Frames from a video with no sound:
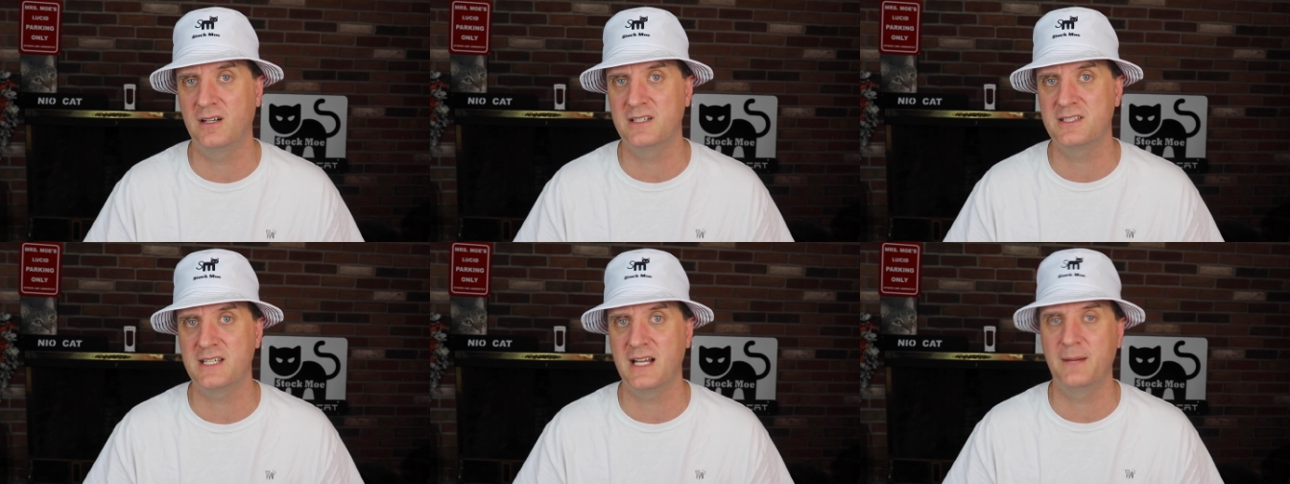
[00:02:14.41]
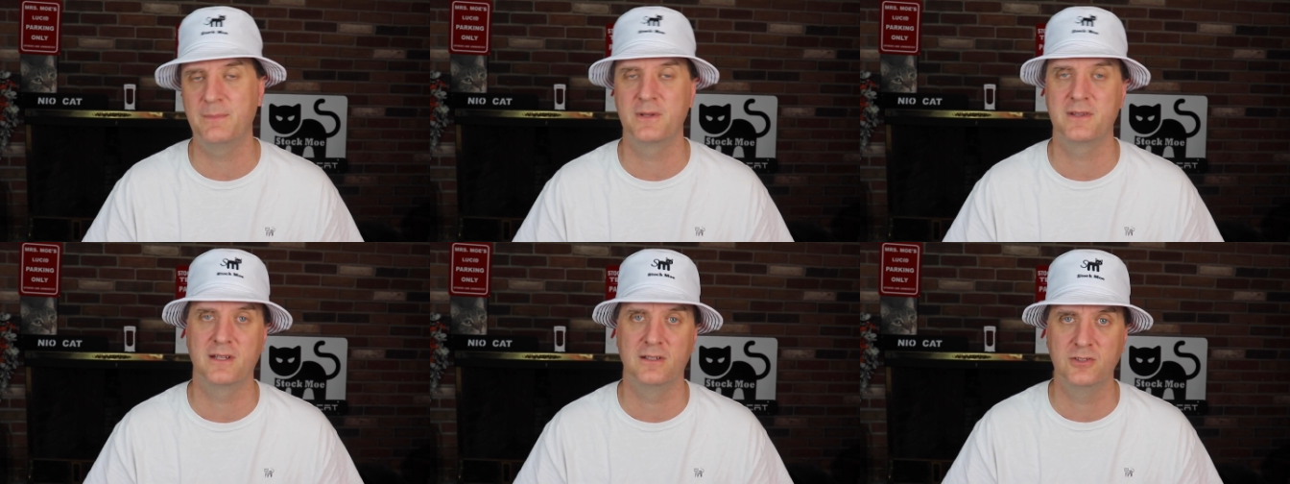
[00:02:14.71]
on
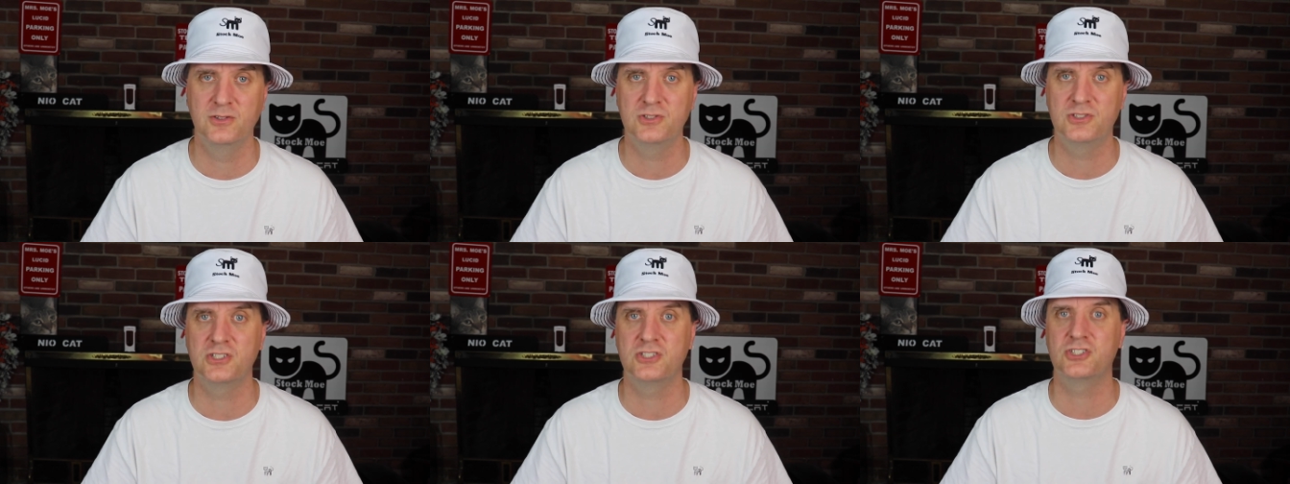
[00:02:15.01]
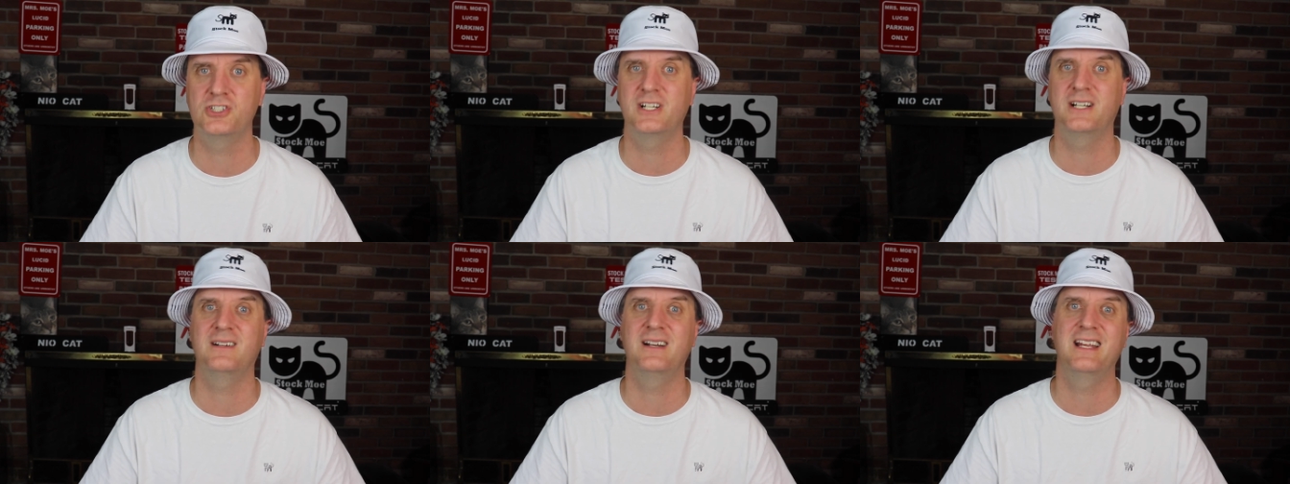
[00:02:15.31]
top of the
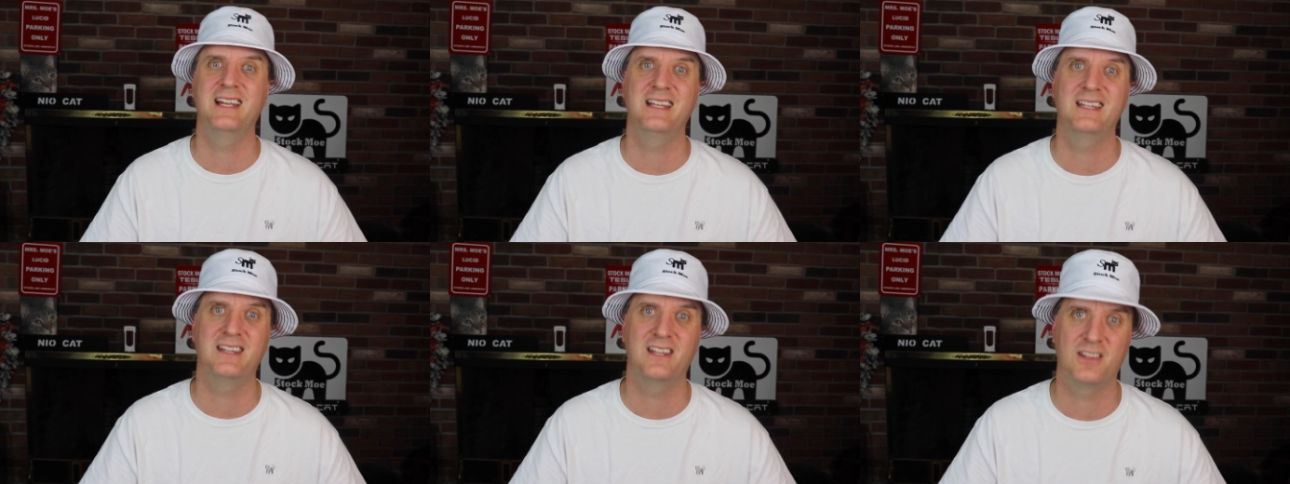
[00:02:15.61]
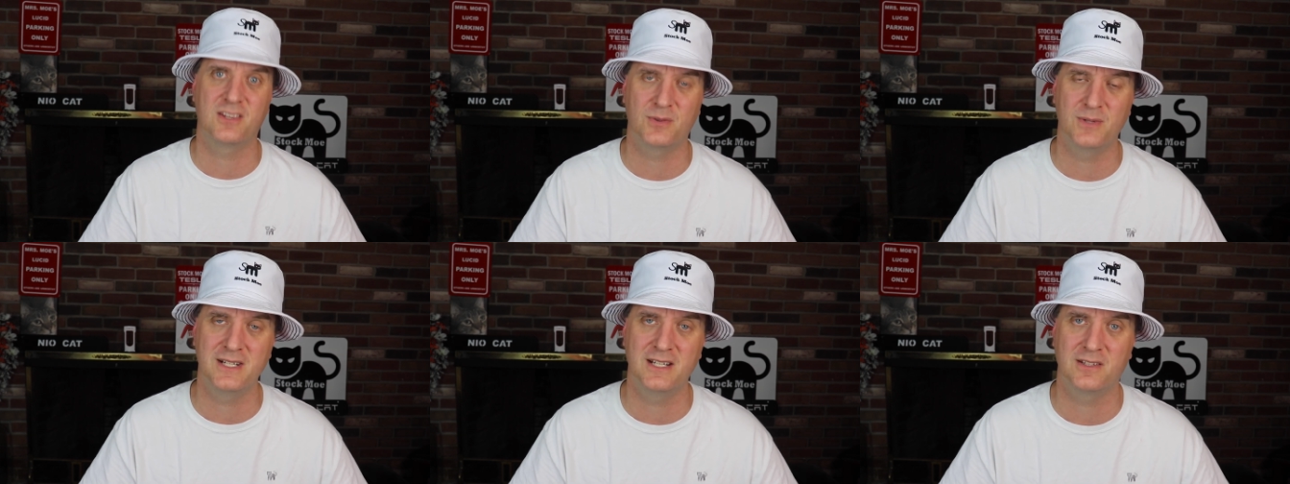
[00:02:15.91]
Lucid share and
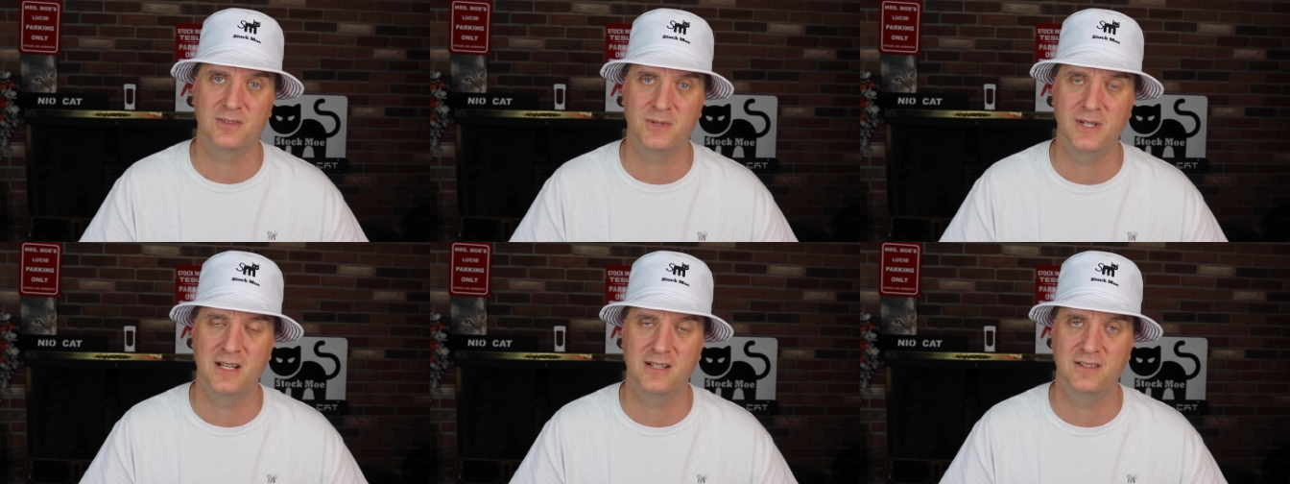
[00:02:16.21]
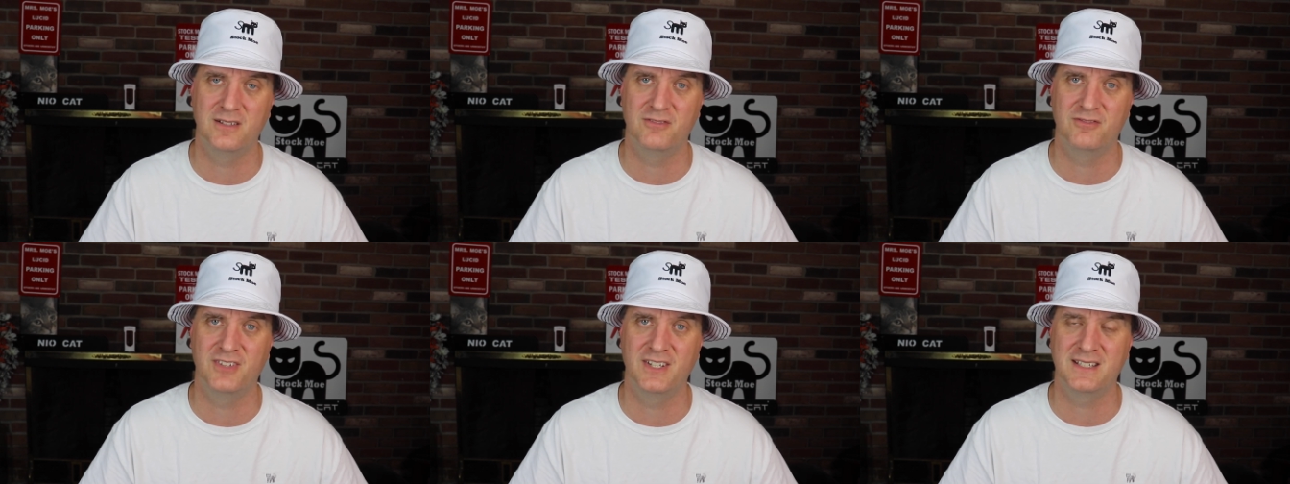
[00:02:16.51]
the $3 to
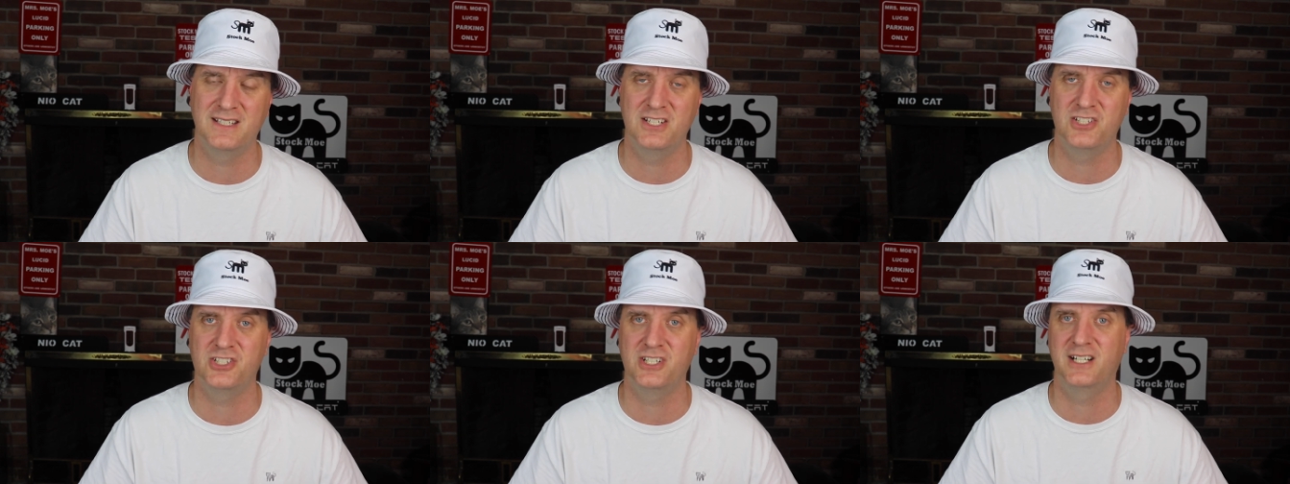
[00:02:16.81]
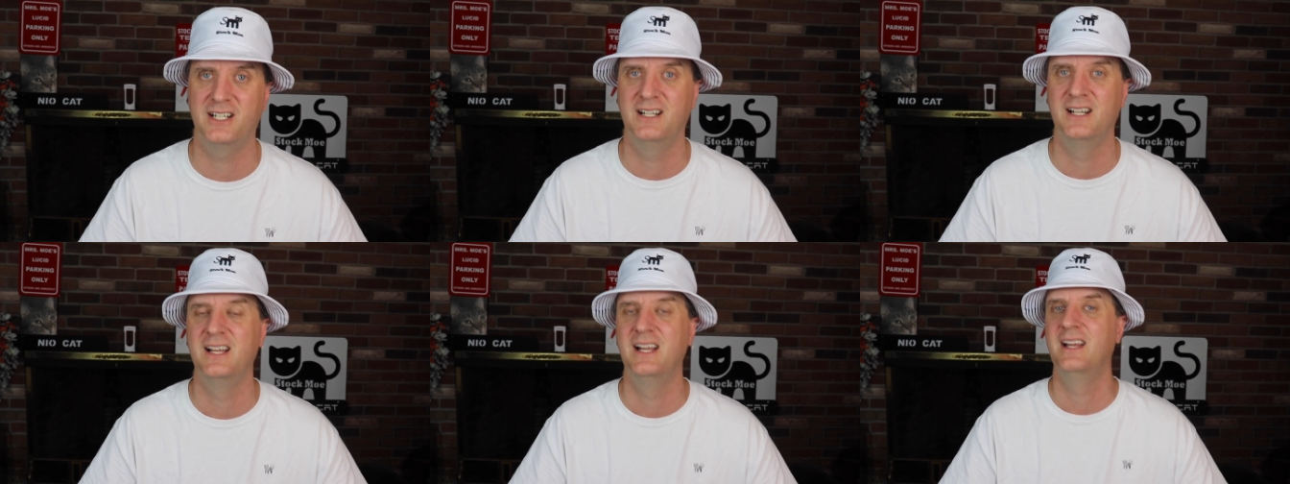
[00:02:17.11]
$350
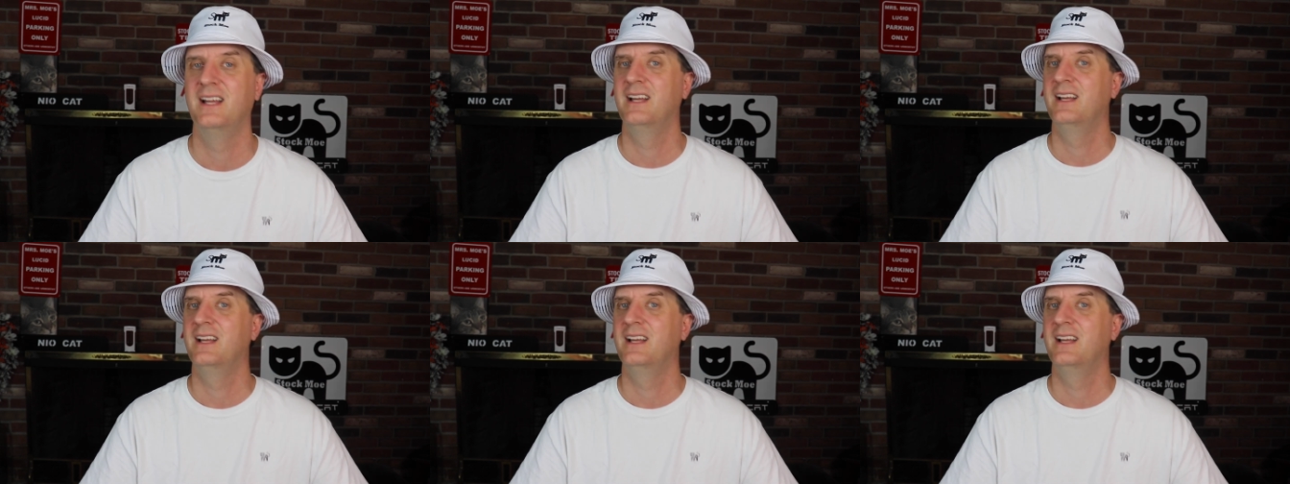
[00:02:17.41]
share.